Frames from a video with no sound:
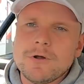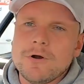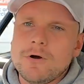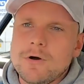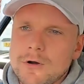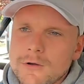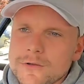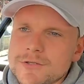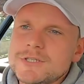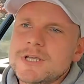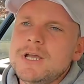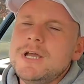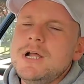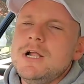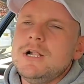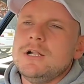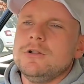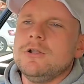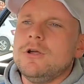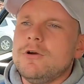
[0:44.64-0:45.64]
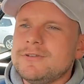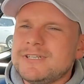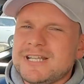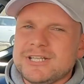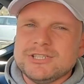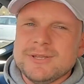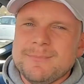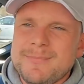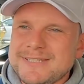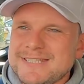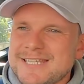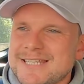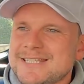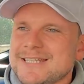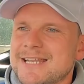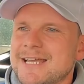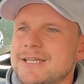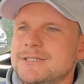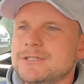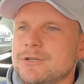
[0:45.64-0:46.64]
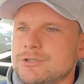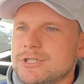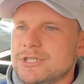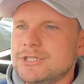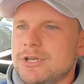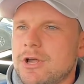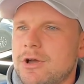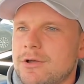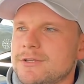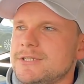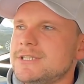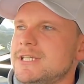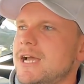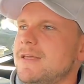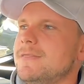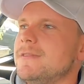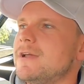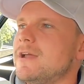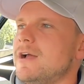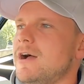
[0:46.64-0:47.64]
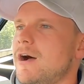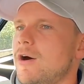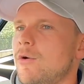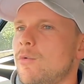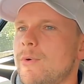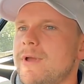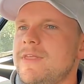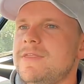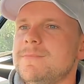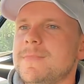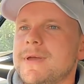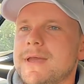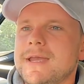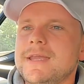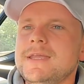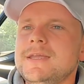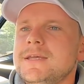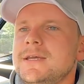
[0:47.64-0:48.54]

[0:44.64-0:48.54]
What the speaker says: course. Laura's actually busy today, so she's not sat in the car with me.